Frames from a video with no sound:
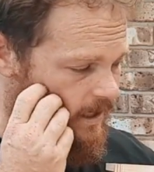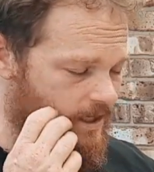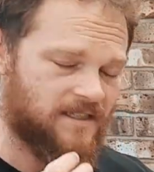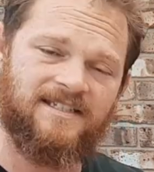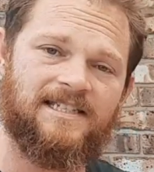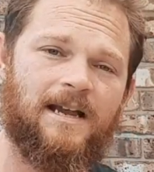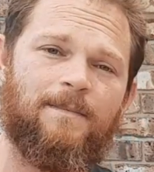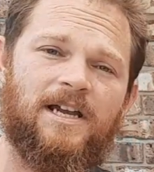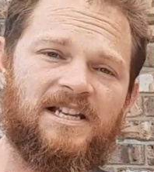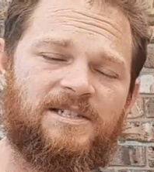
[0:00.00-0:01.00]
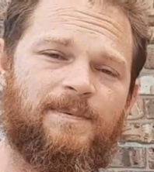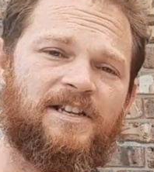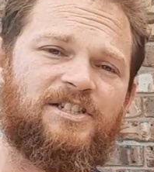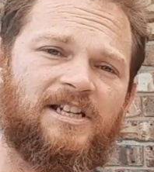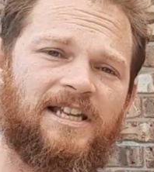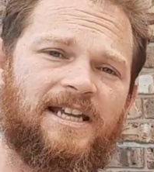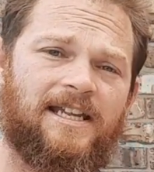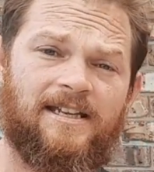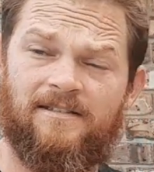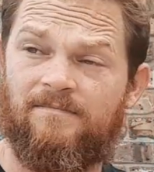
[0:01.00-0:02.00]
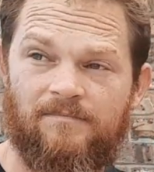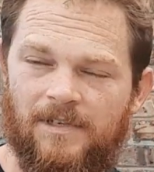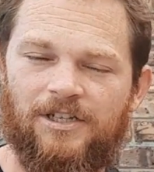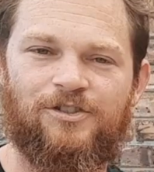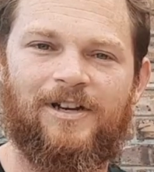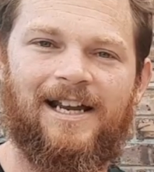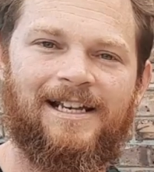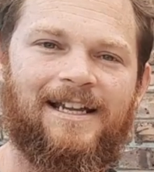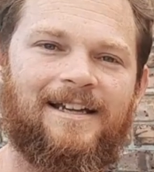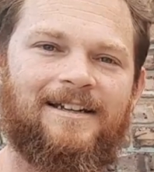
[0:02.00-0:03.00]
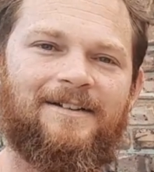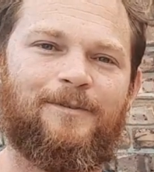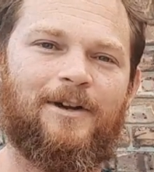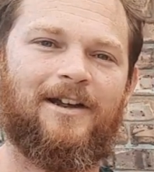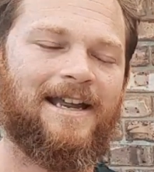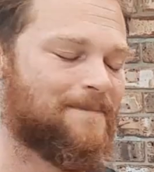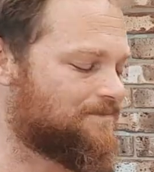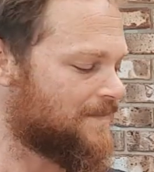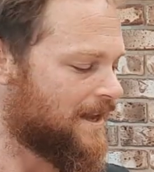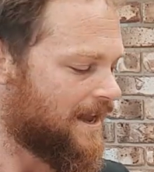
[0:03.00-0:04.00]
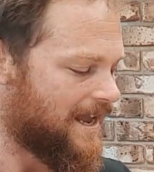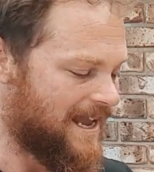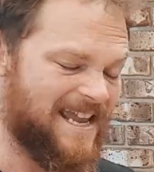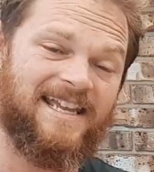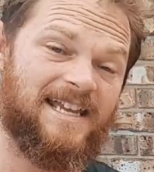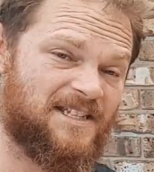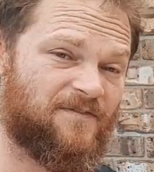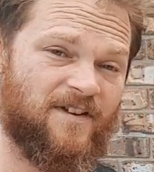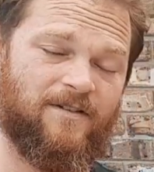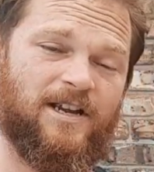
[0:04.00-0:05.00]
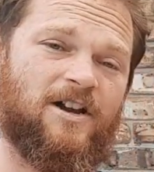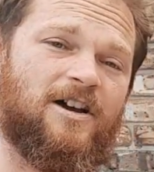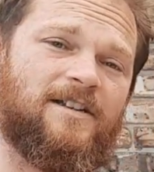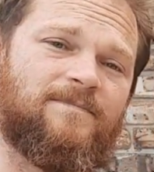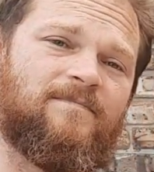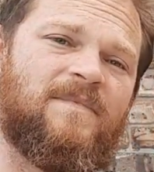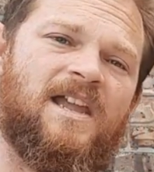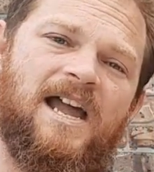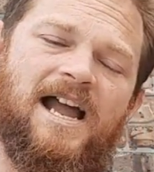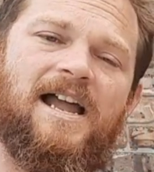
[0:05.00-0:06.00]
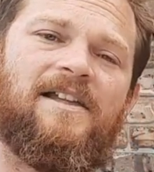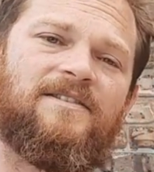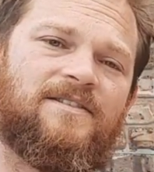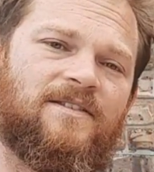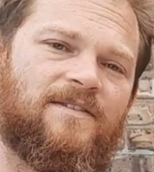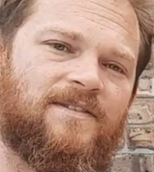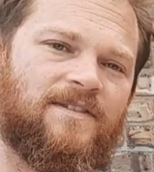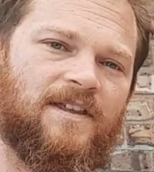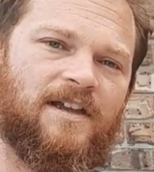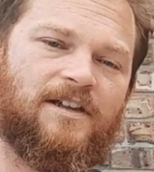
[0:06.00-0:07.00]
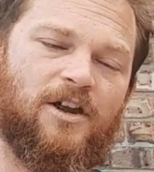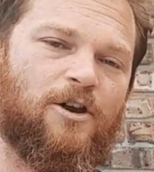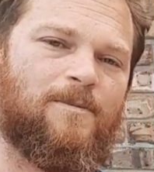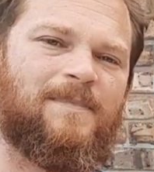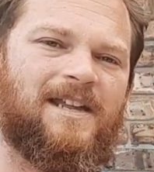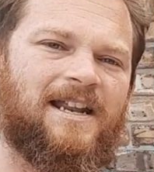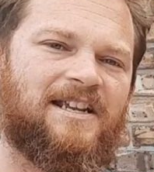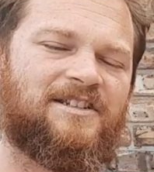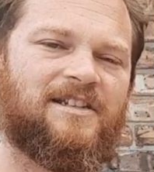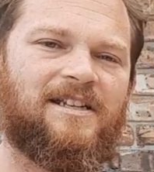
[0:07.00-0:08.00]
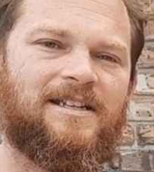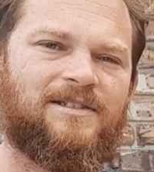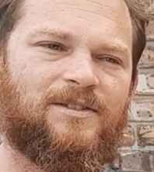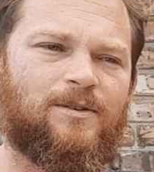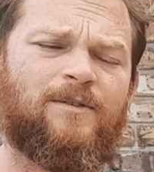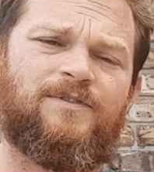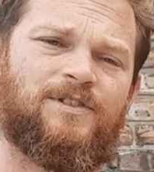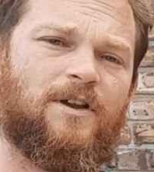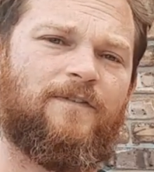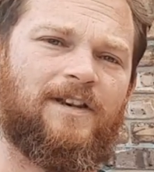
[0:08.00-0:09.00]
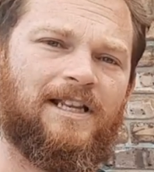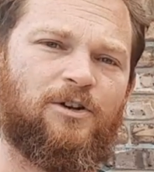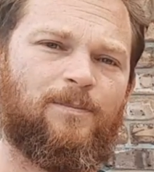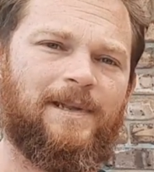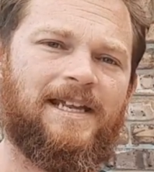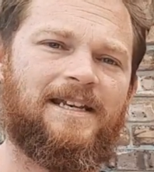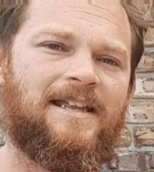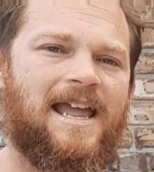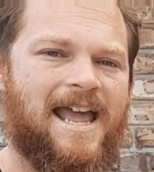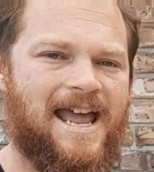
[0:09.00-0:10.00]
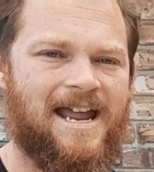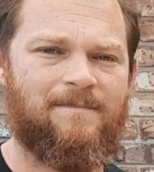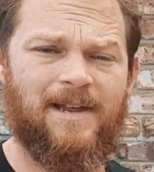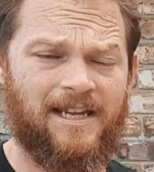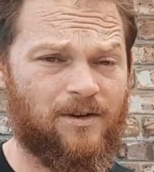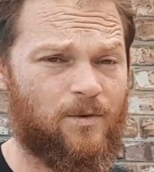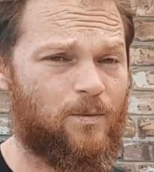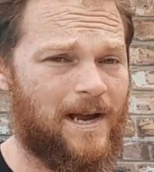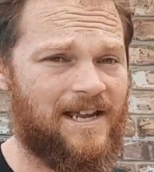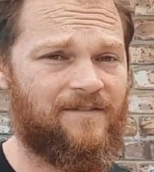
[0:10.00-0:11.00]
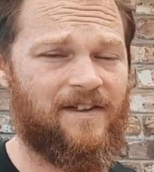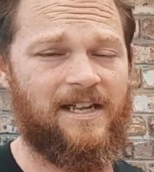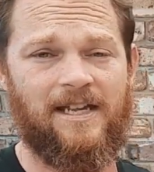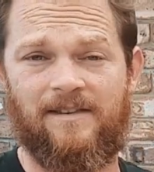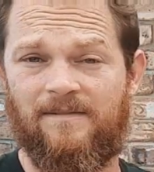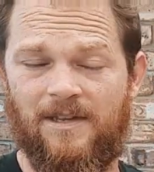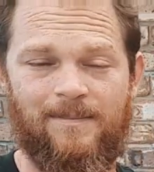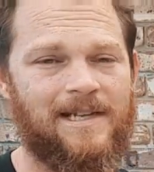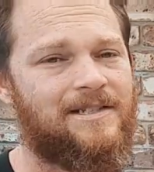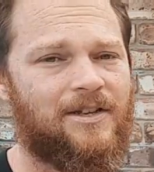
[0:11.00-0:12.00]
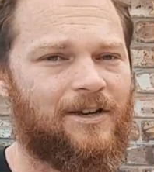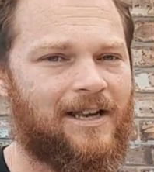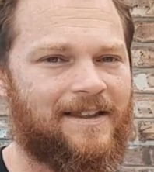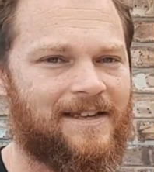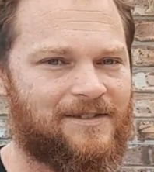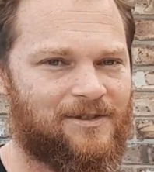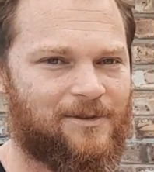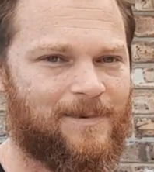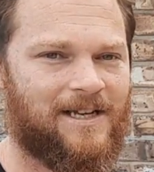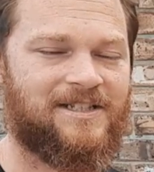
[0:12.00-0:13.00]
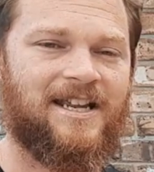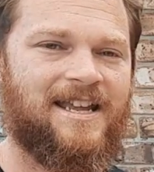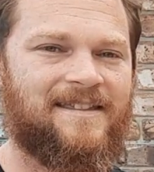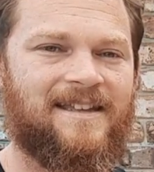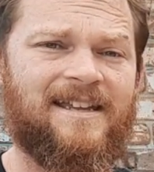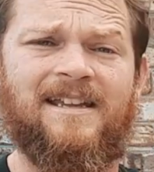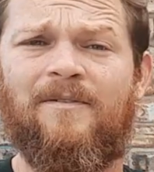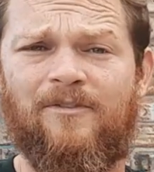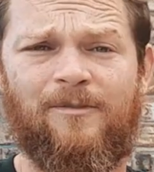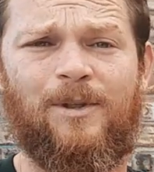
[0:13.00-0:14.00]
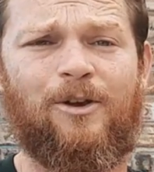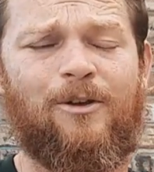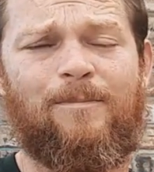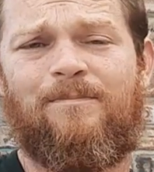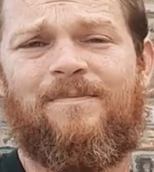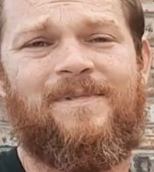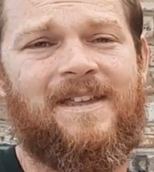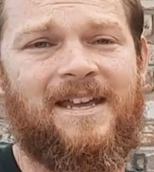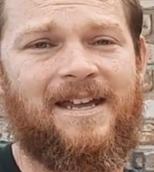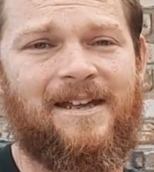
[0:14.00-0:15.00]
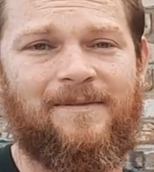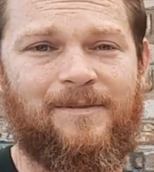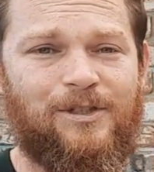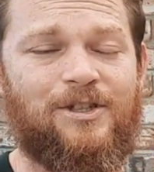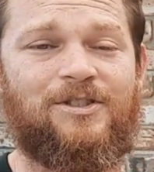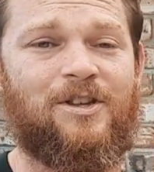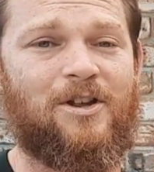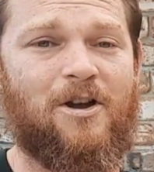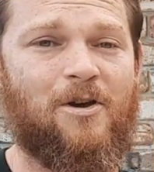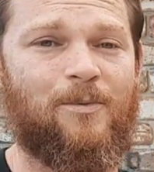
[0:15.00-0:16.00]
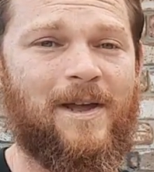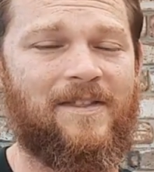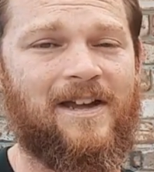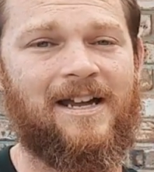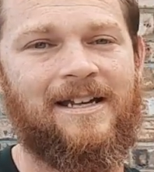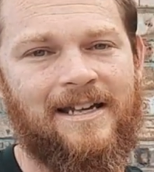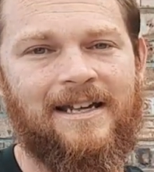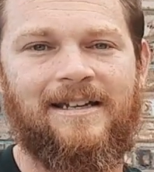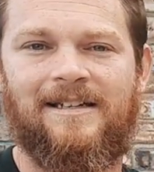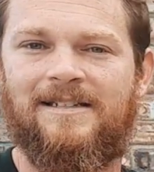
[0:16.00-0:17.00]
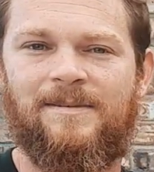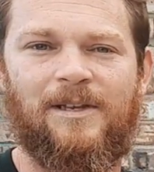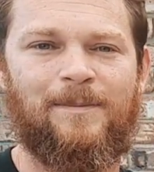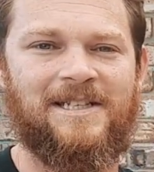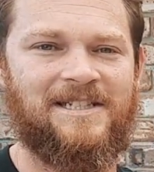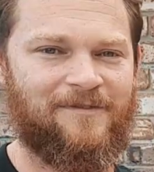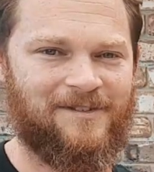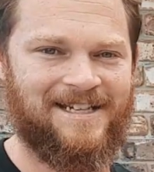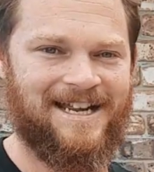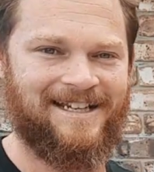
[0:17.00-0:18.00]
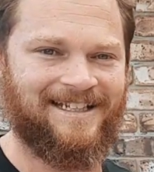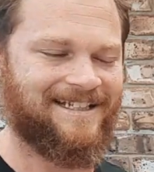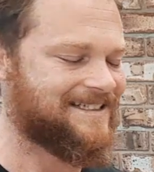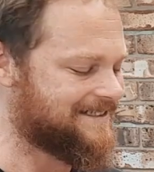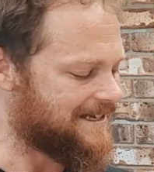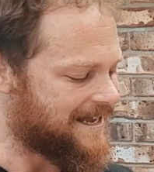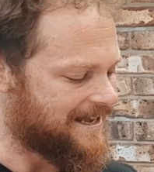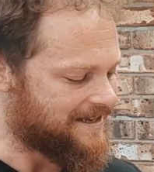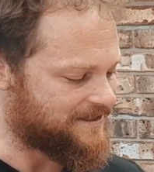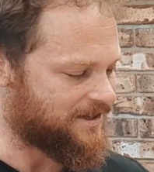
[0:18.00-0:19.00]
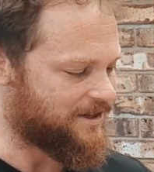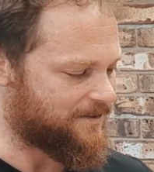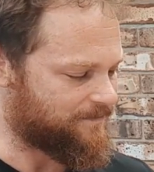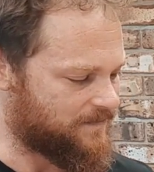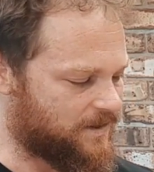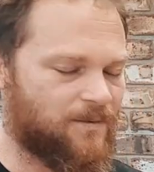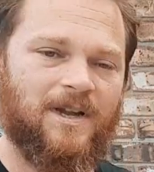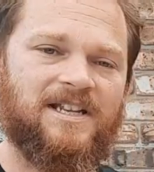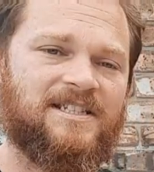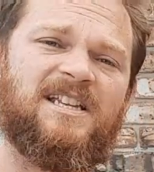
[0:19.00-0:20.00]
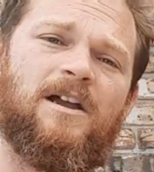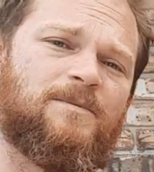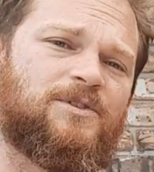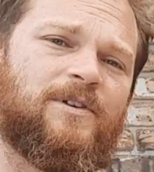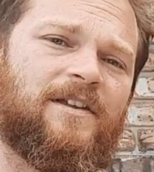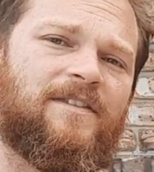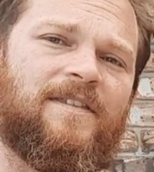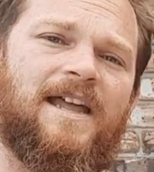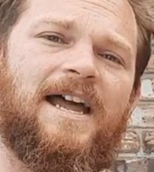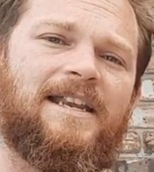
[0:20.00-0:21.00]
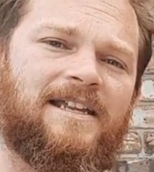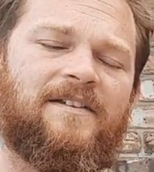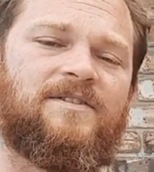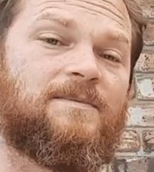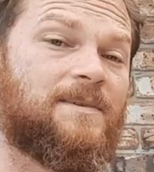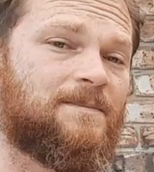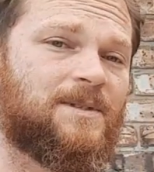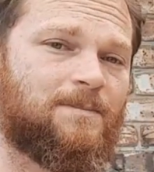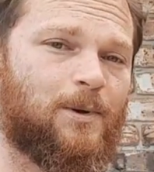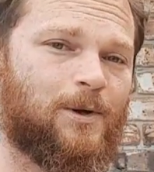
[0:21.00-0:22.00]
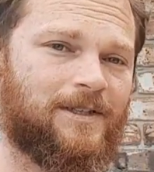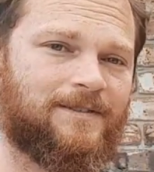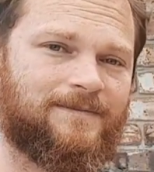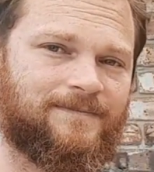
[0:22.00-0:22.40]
In summer, especially in Australia where I am, it gets very hot and the comb can actually sort of soften a little bit and make it all wavy, and the bees don't like that too much. They come from Europe, they're used to the cold weather. It's a little bit different down here. So the wire just helps strengthen that and gives them some support.